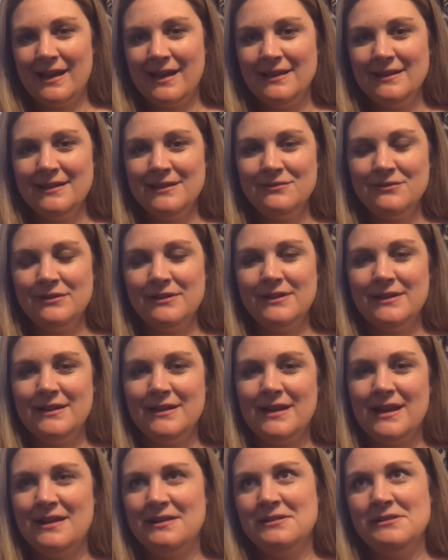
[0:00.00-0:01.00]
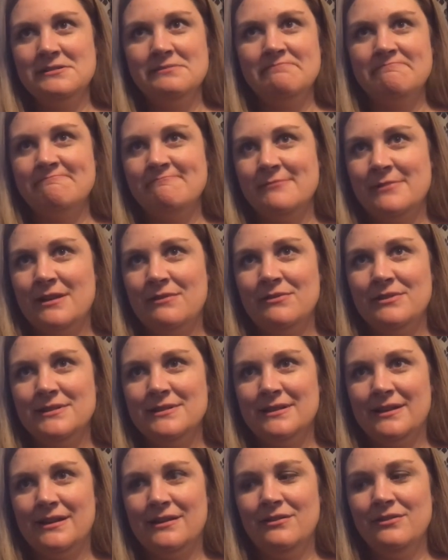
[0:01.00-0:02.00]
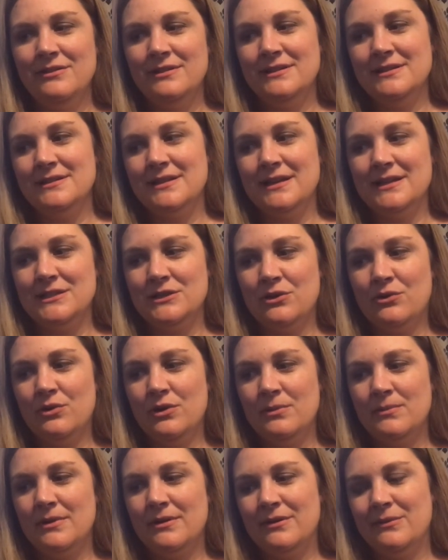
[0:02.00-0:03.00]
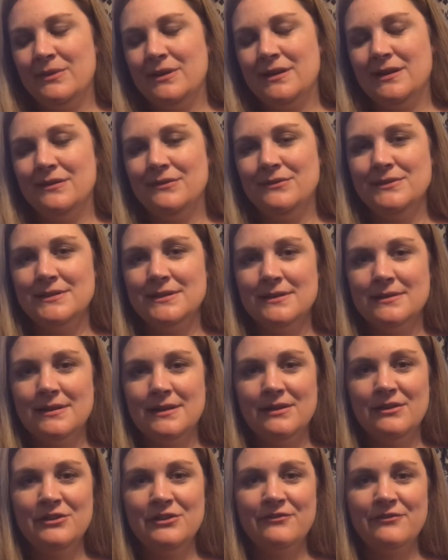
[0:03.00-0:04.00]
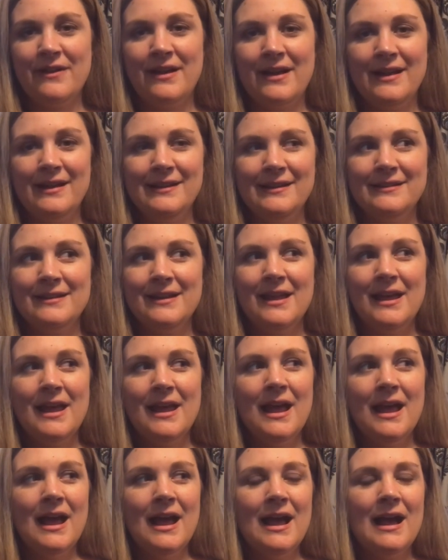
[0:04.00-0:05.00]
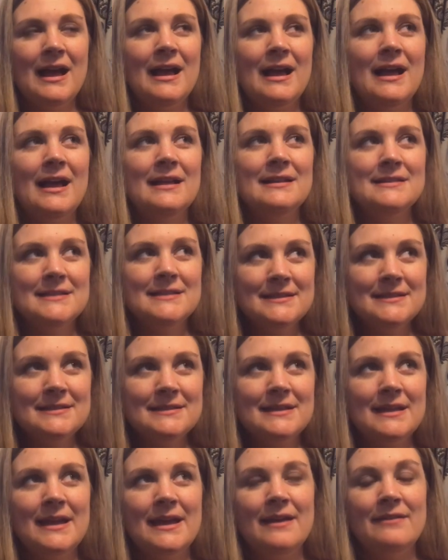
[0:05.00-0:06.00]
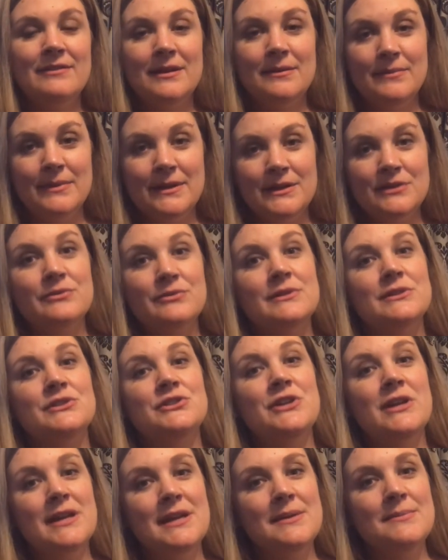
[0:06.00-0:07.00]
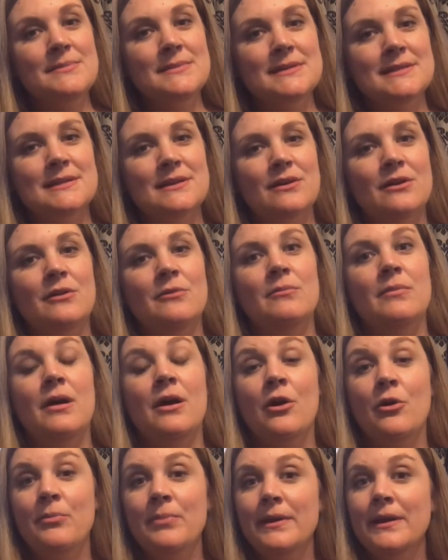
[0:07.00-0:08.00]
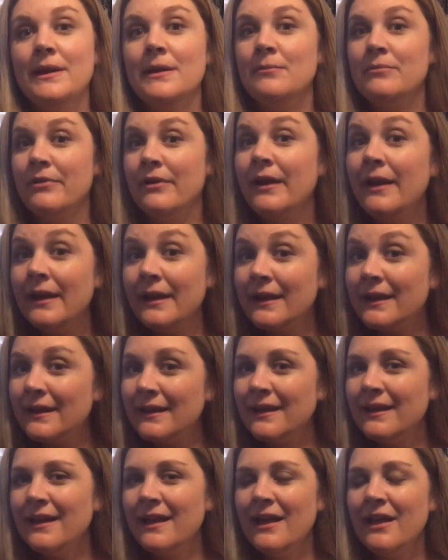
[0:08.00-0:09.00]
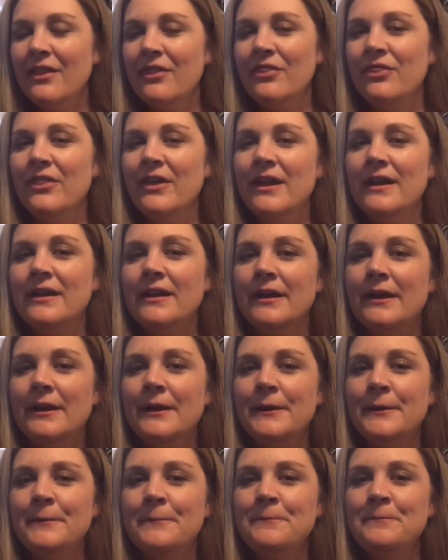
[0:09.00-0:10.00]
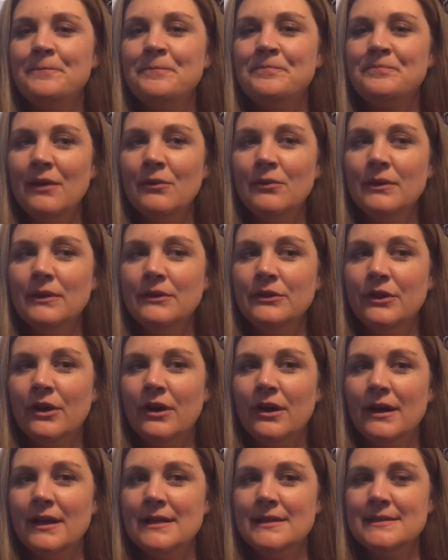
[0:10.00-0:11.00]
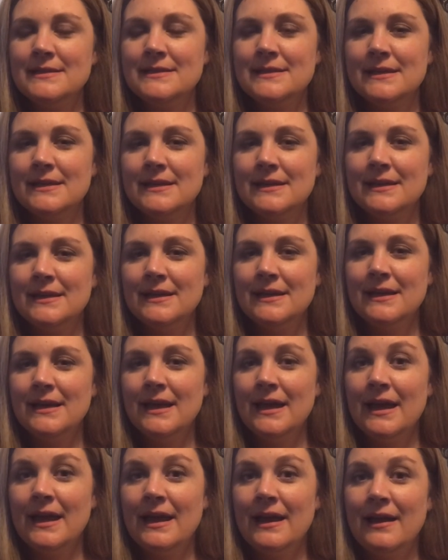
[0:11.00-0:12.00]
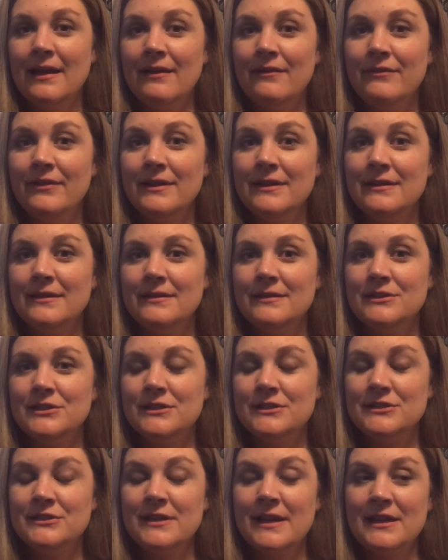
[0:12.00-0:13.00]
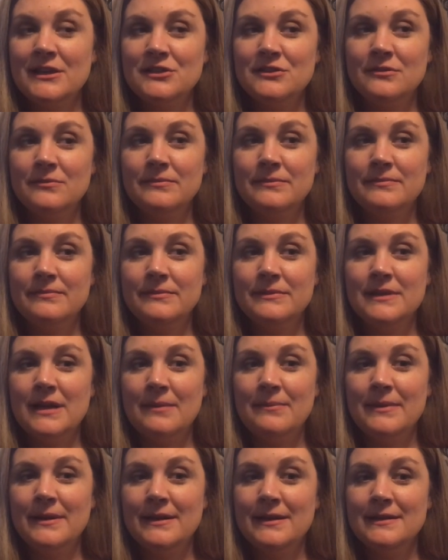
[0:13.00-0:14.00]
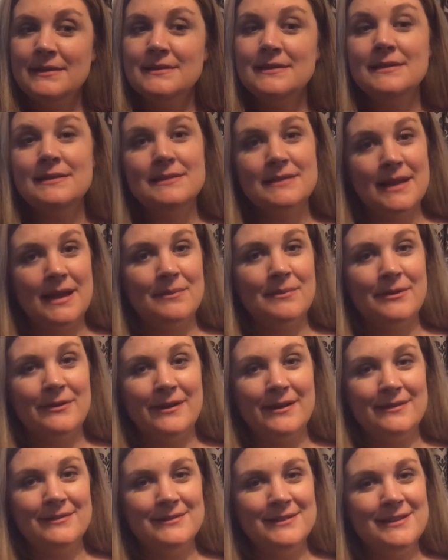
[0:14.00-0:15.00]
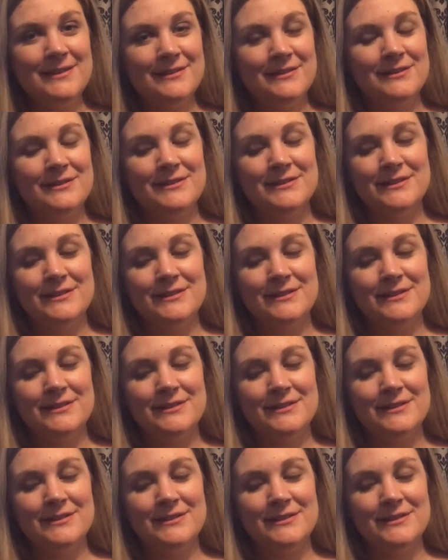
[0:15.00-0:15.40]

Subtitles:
I wasn't like, "Oh, this tastes horrible." I mean, it was fine, and I didn't have diabetes with James, so I'm hoping and praying that I will not have it gestational diabetes this time around either.